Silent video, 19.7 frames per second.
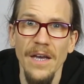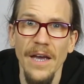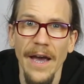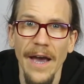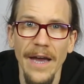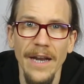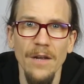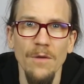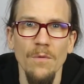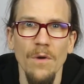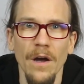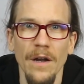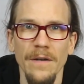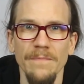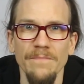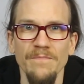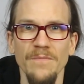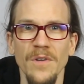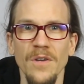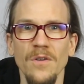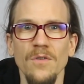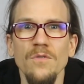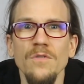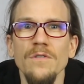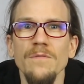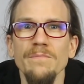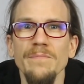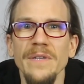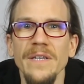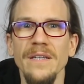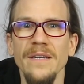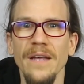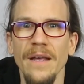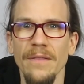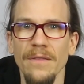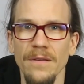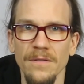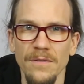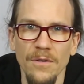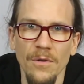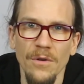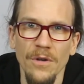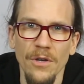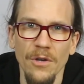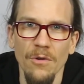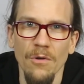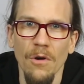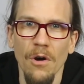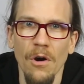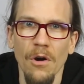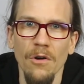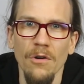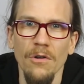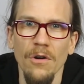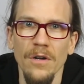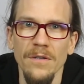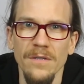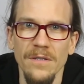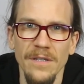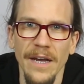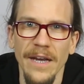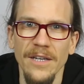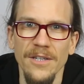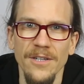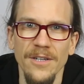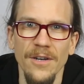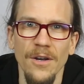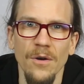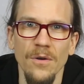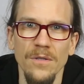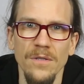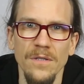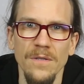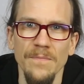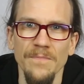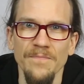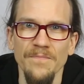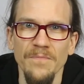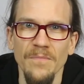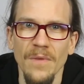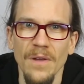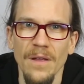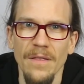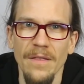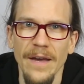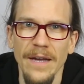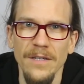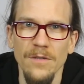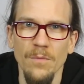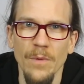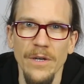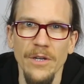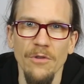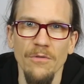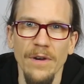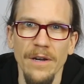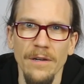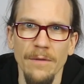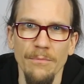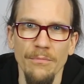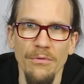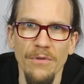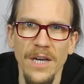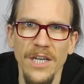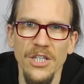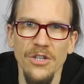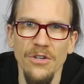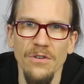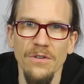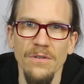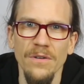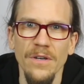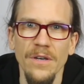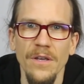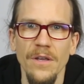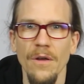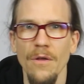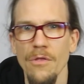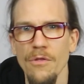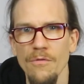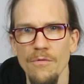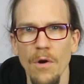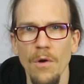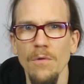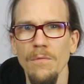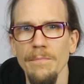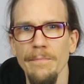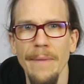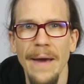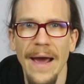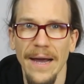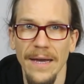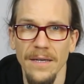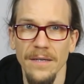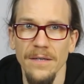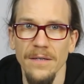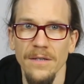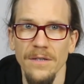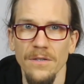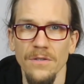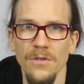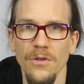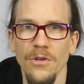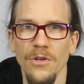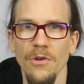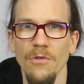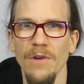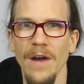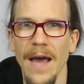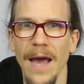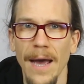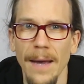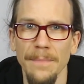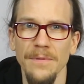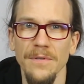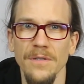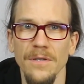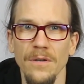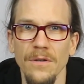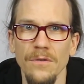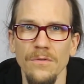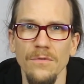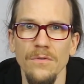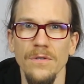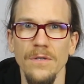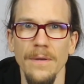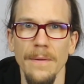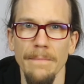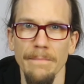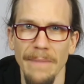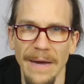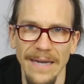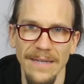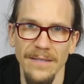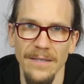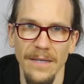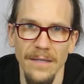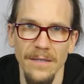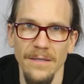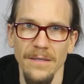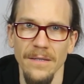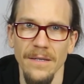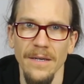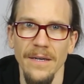Anyone who's been in the studio or on stage knows that when you're under pressure, you're thrown back to your absolute basics.